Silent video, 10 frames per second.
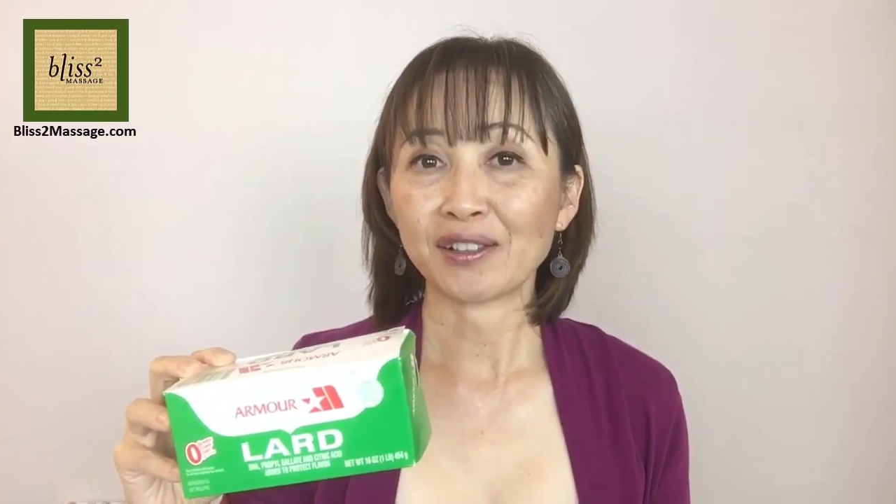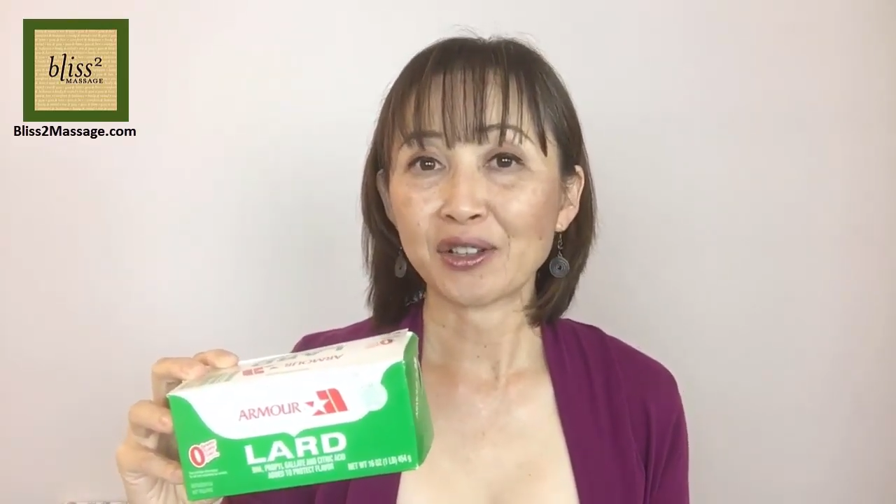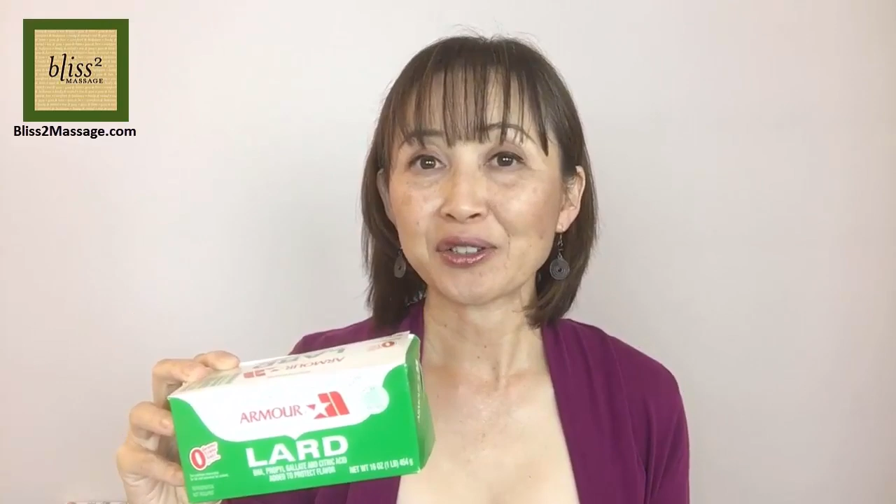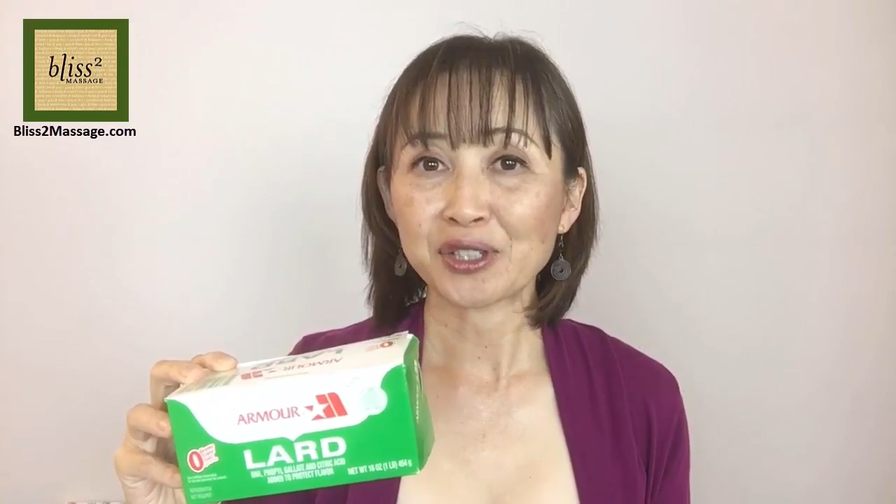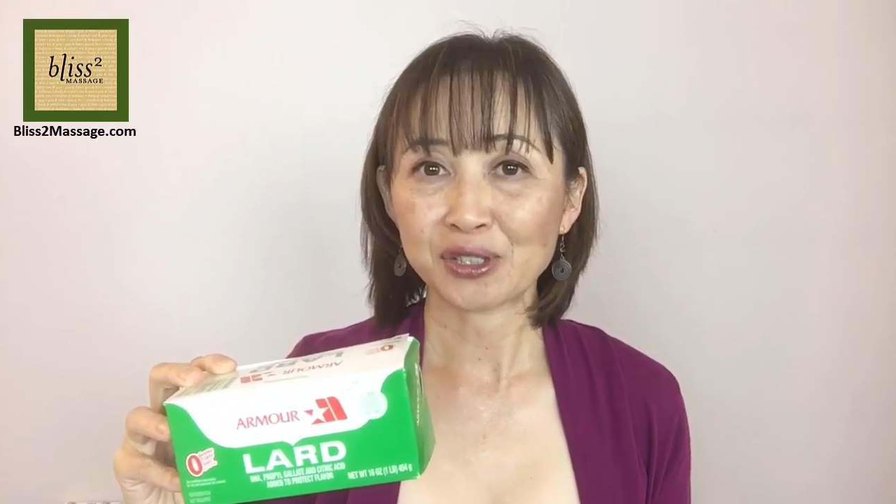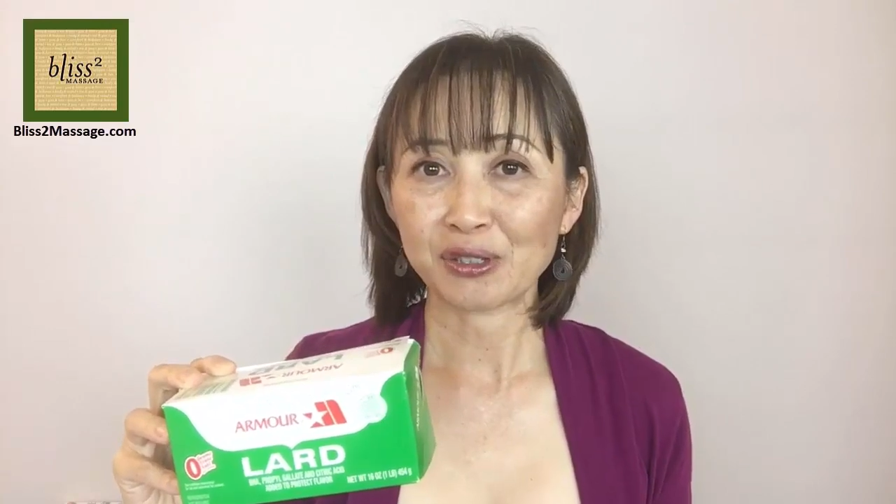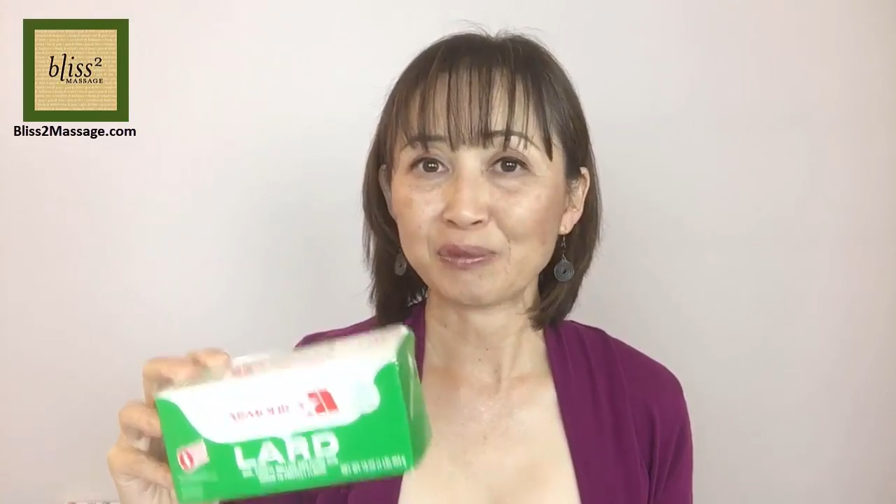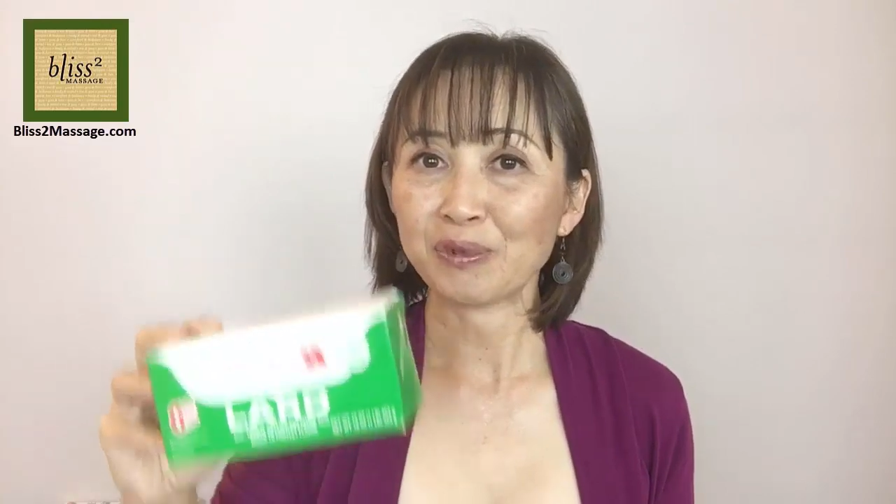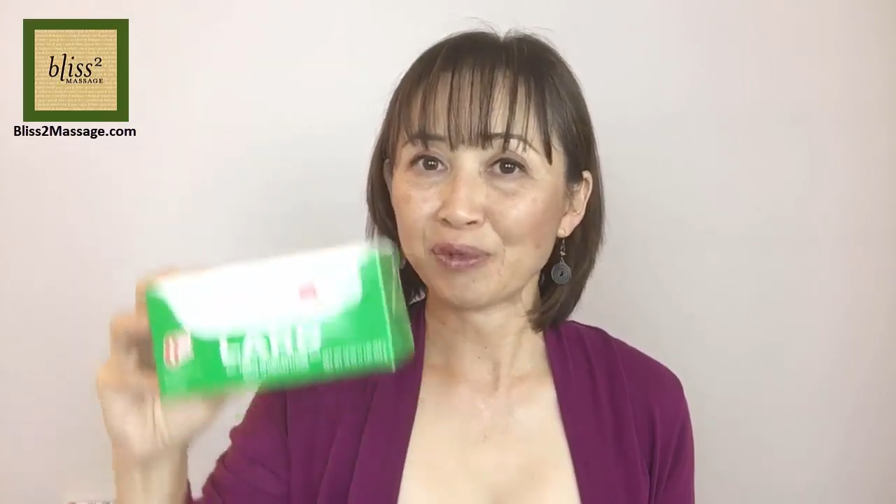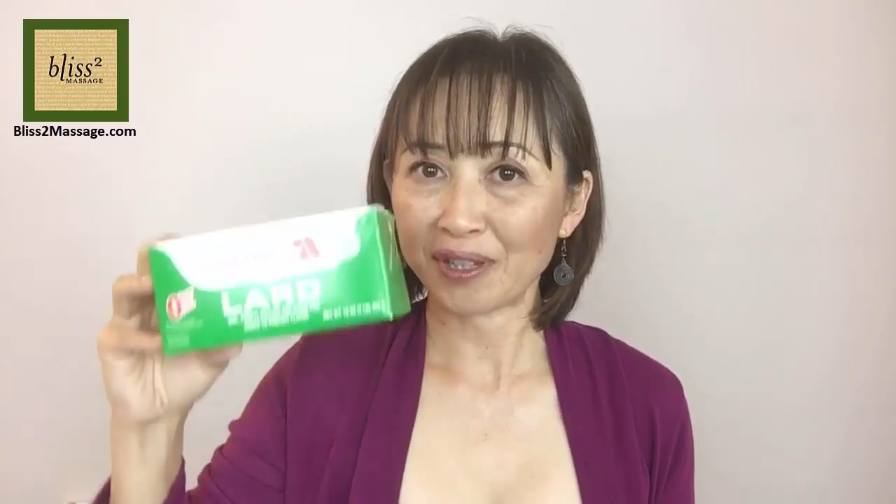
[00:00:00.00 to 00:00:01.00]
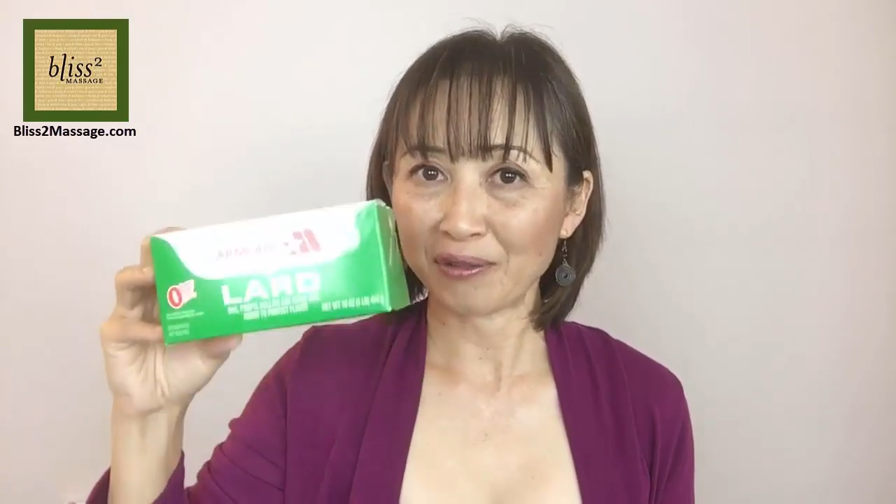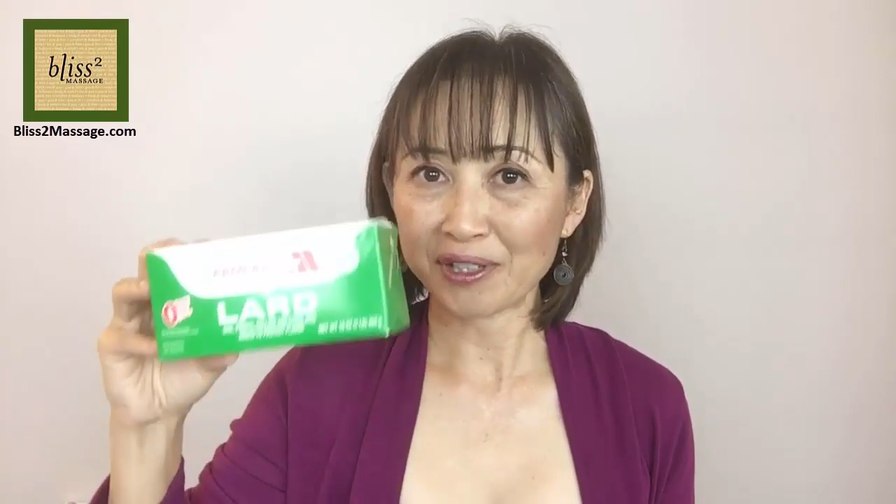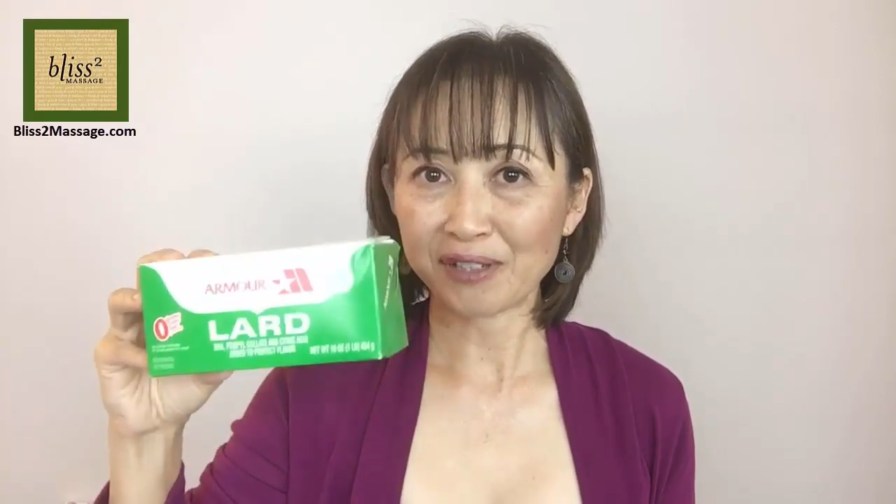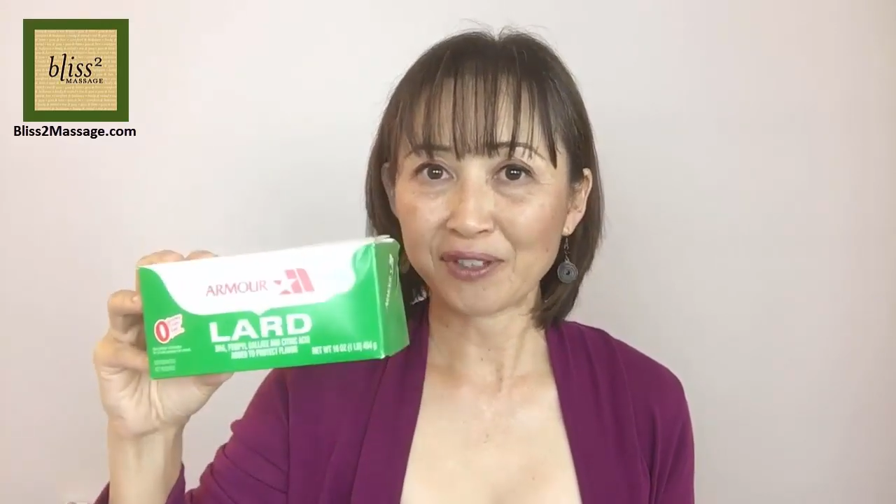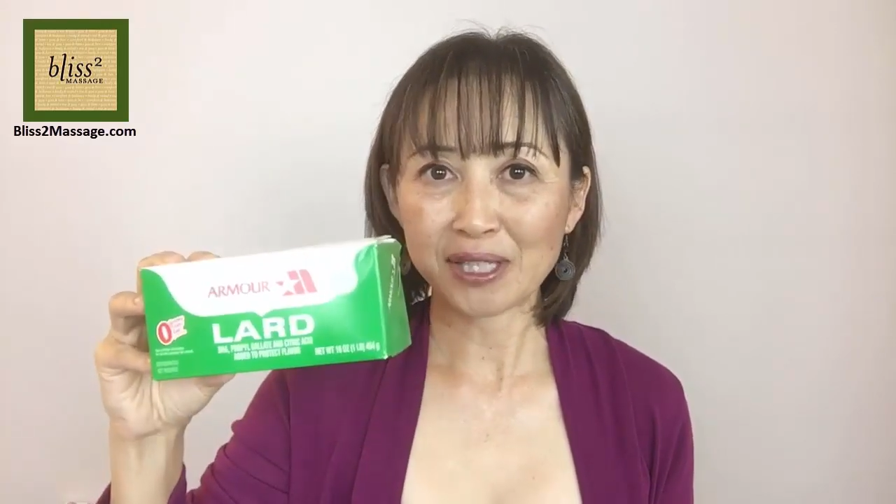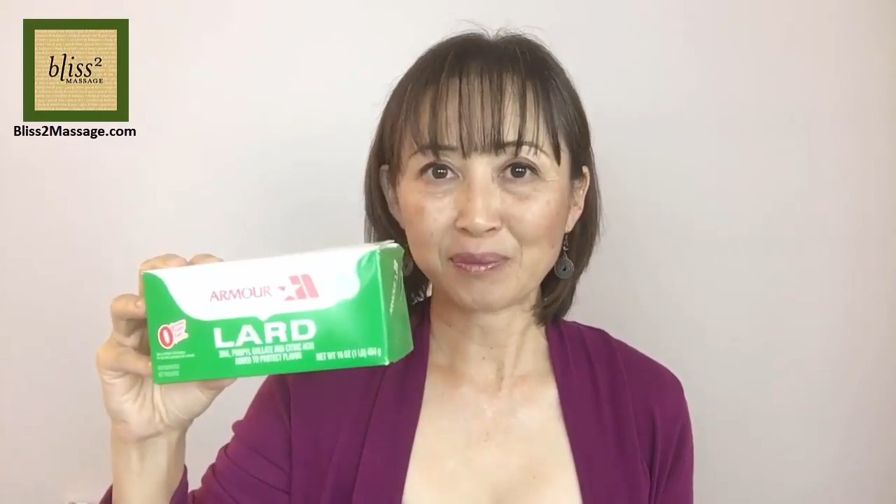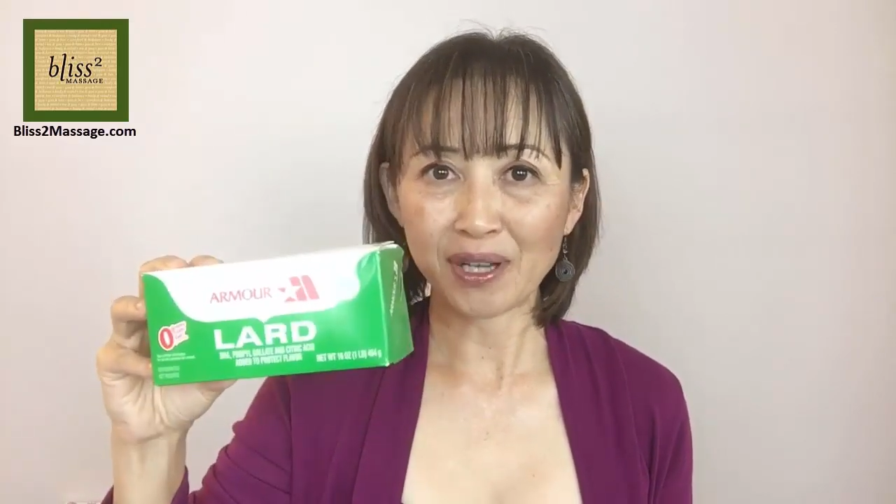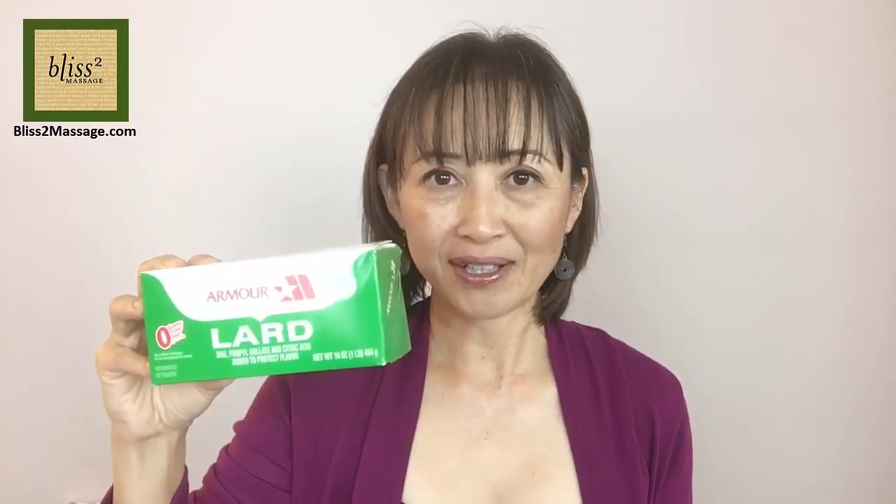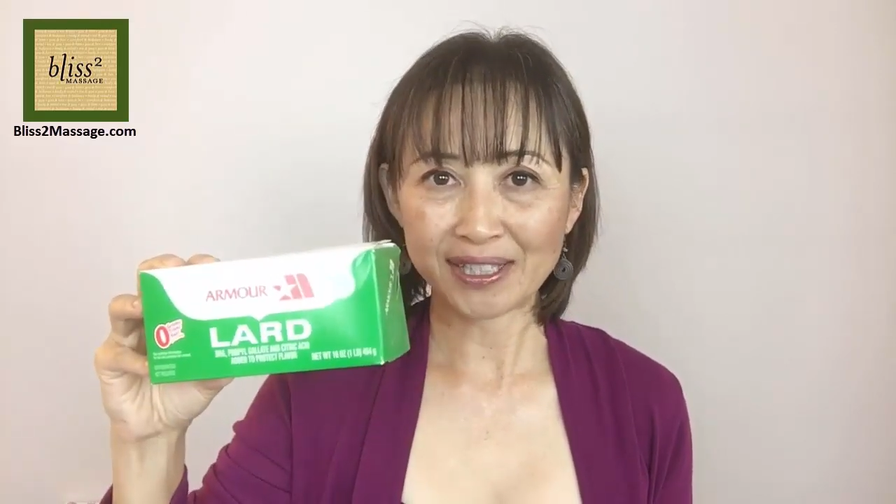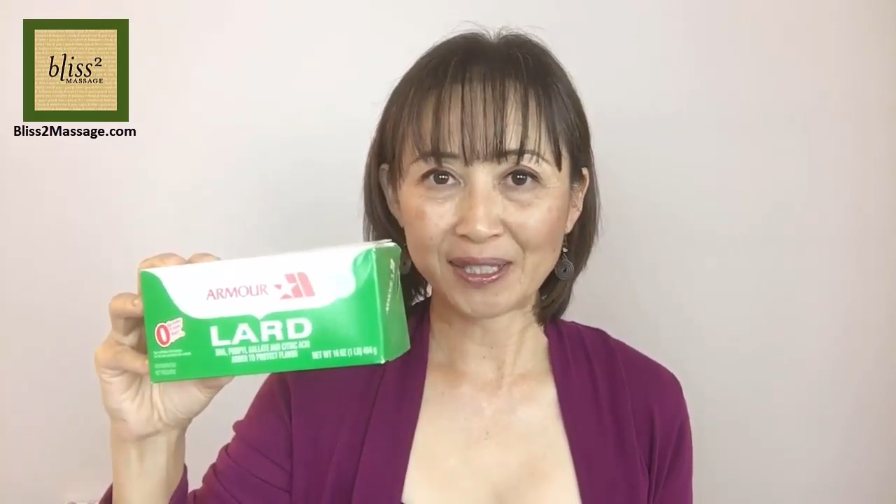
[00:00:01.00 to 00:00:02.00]
lard soap with the rest of this
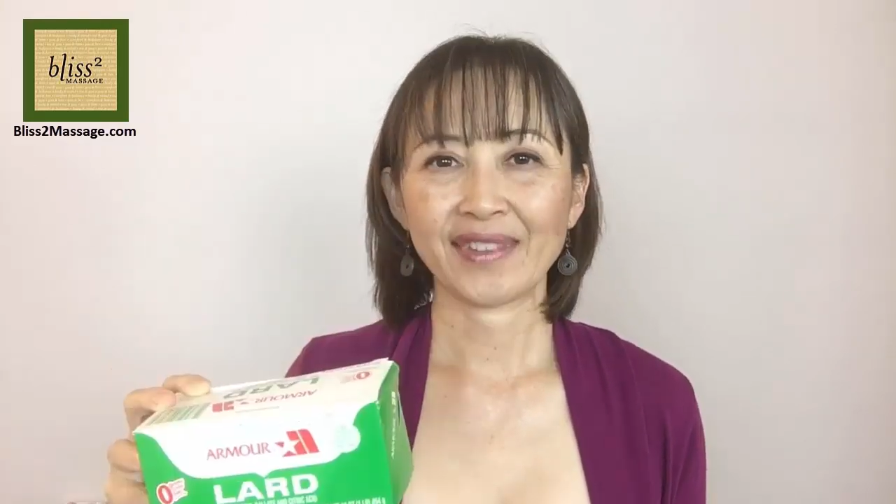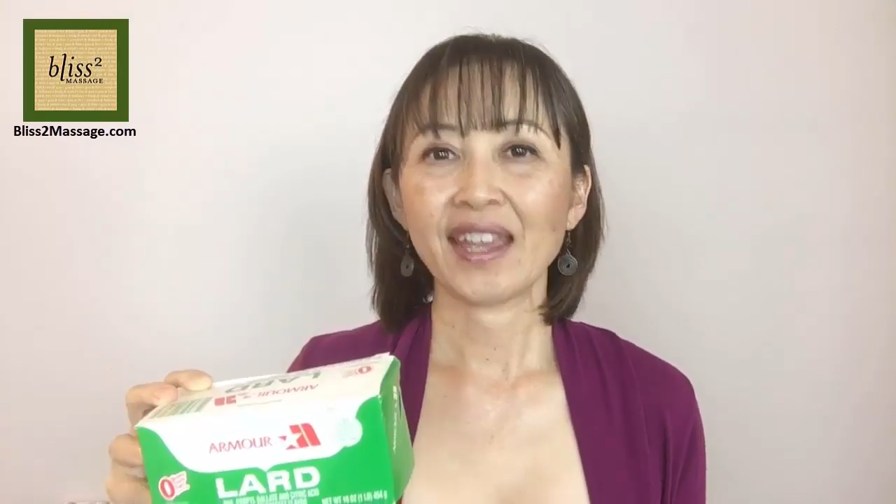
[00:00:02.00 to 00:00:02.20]
box.